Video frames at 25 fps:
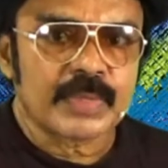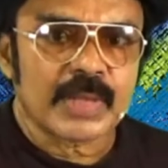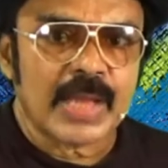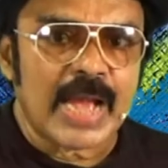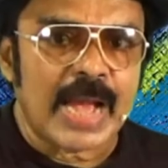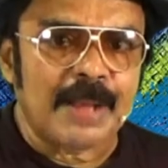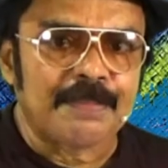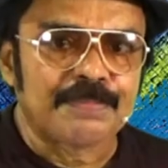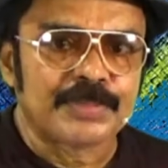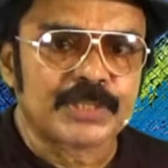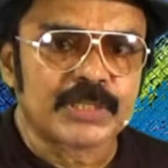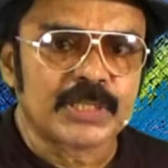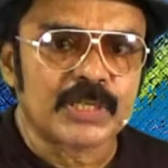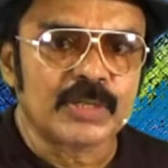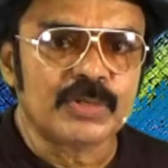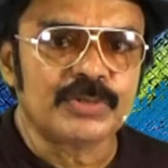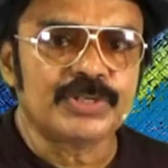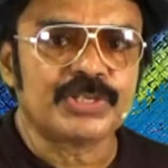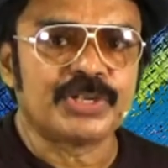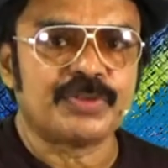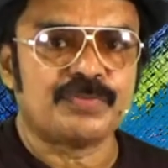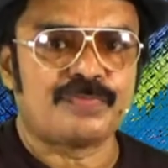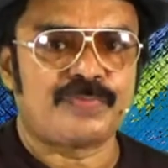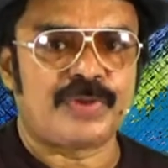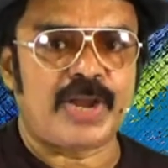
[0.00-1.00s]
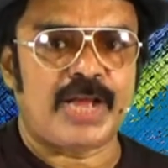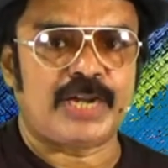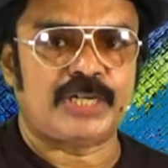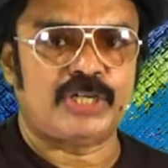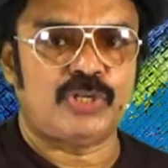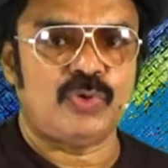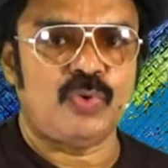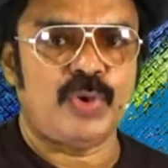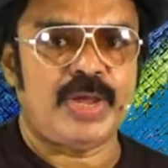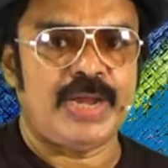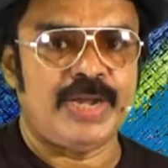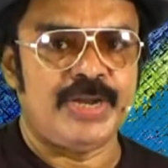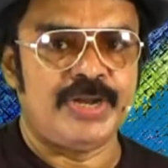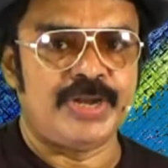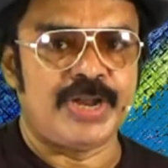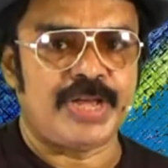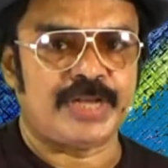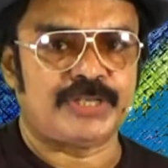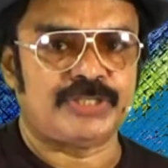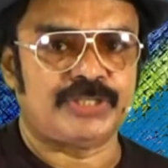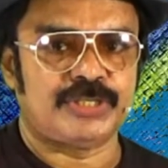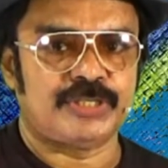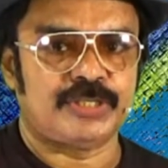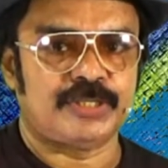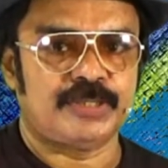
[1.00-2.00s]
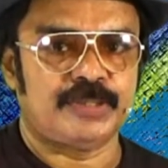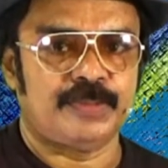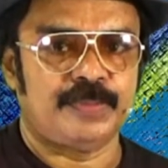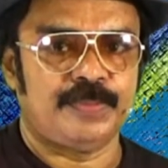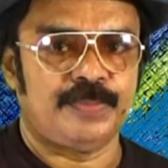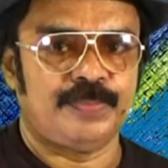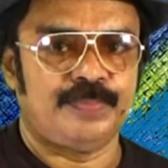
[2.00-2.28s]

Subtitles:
absolute refractive index.